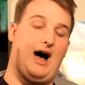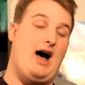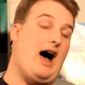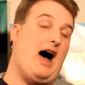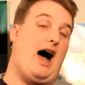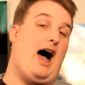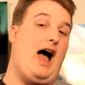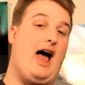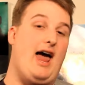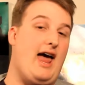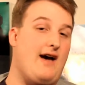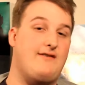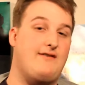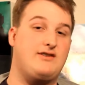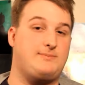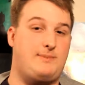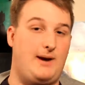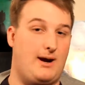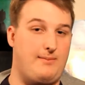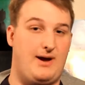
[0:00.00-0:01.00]
I have a
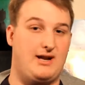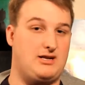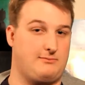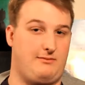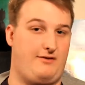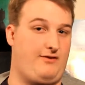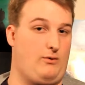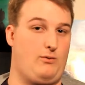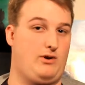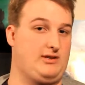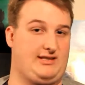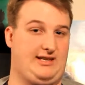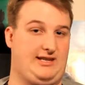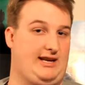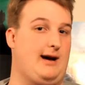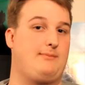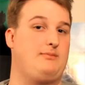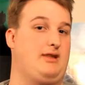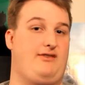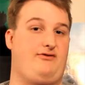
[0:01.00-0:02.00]
spare bedroom if he wants to
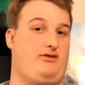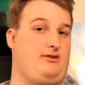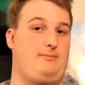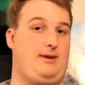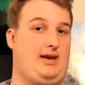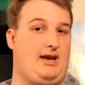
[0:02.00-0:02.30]
come live with me,